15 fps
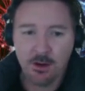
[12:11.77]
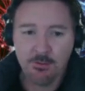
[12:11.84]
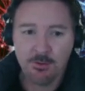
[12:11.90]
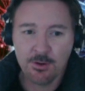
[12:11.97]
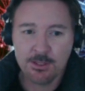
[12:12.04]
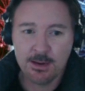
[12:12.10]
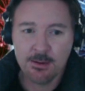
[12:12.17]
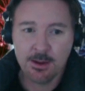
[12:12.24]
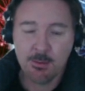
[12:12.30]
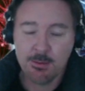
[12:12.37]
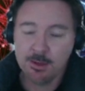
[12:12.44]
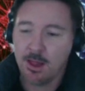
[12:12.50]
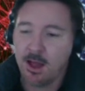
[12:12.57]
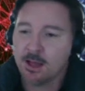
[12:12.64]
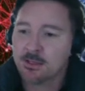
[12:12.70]
for a team
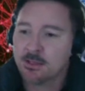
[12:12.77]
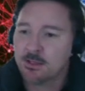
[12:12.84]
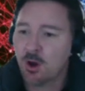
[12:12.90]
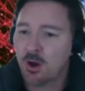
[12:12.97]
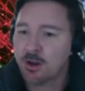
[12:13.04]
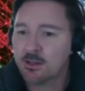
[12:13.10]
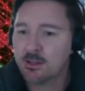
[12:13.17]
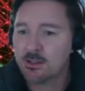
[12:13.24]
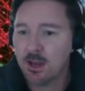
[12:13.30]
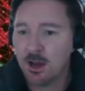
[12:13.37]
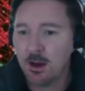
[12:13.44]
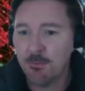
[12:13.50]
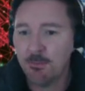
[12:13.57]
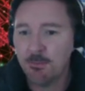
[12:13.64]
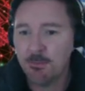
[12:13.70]
coming last, the Tigers
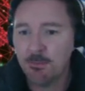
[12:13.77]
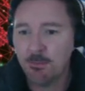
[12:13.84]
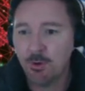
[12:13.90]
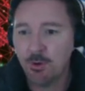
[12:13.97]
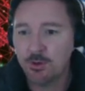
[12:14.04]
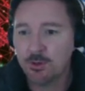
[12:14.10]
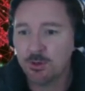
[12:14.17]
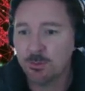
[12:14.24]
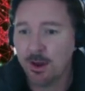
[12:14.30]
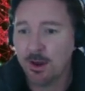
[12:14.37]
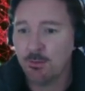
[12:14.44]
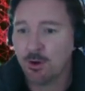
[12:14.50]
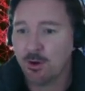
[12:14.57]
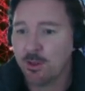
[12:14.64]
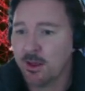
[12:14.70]
weren't too
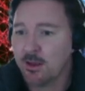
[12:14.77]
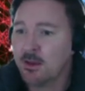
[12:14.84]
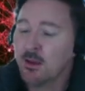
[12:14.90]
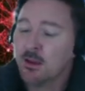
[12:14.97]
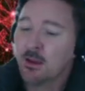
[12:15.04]
bad, were they?